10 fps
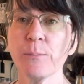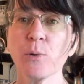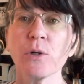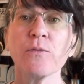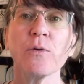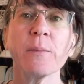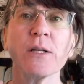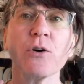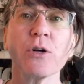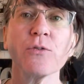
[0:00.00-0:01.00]
book for my
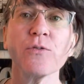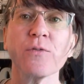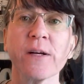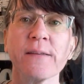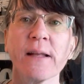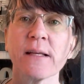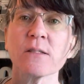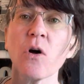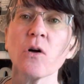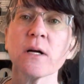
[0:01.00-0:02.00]
daughter's friend that has
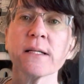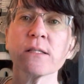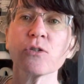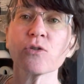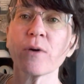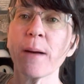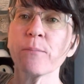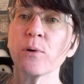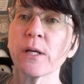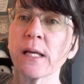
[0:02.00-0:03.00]
all kinds of
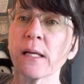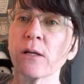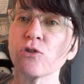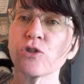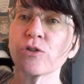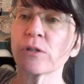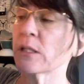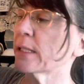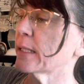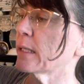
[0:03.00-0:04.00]
scrapbooking and
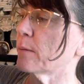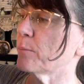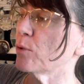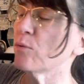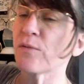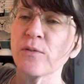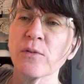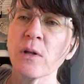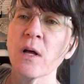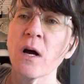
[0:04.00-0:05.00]
journaling and beautiful
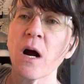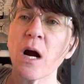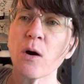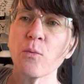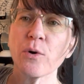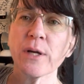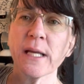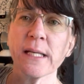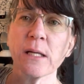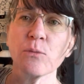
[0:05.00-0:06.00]
artwork
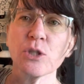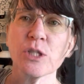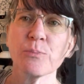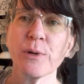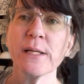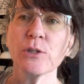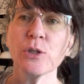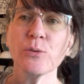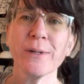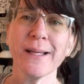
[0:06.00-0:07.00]
in it, which is brand
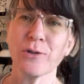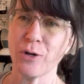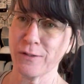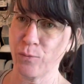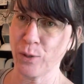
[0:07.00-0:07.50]
new and costs 40